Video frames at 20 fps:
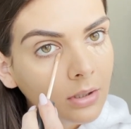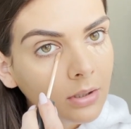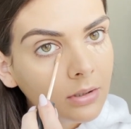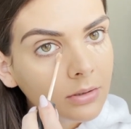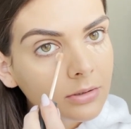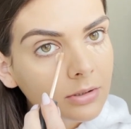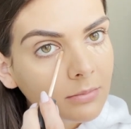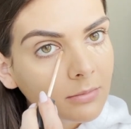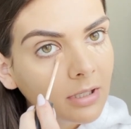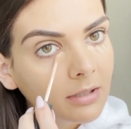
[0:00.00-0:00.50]

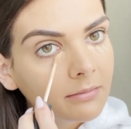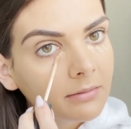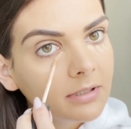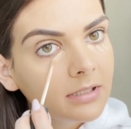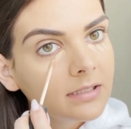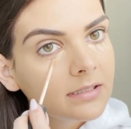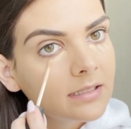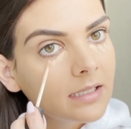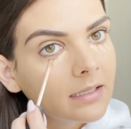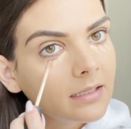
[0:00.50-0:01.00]
So I'm not really
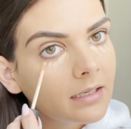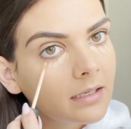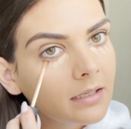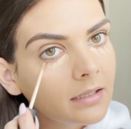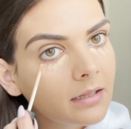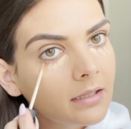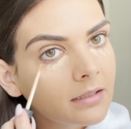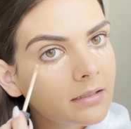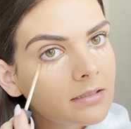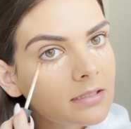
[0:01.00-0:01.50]
saying
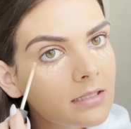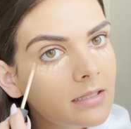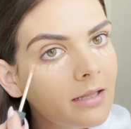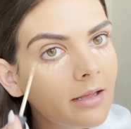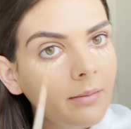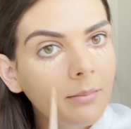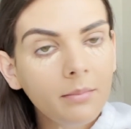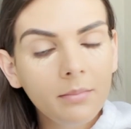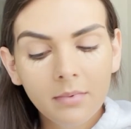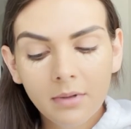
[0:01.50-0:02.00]
anything to
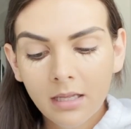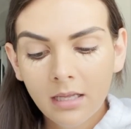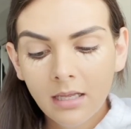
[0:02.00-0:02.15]
them.